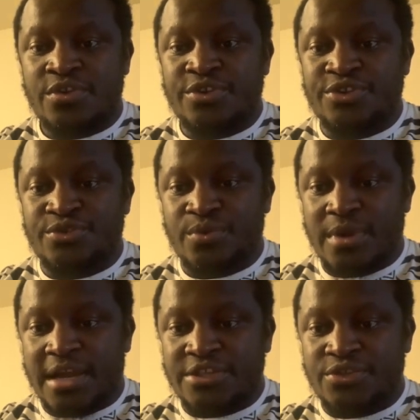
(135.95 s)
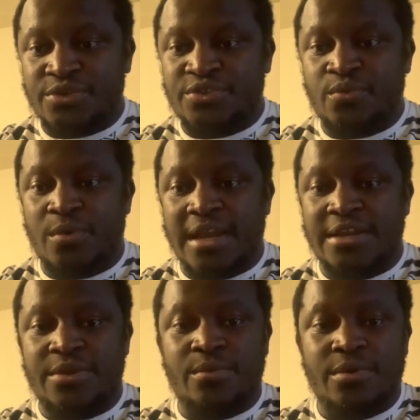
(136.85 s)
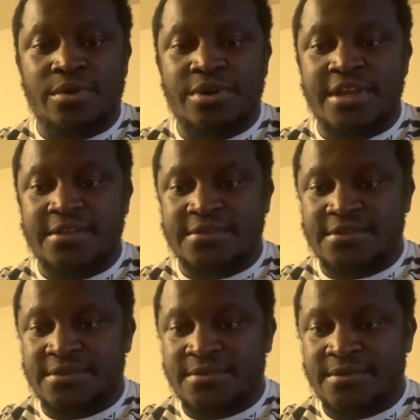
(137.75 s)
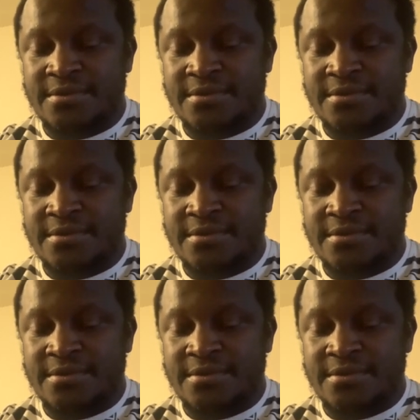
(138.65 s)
You are just what the world needs.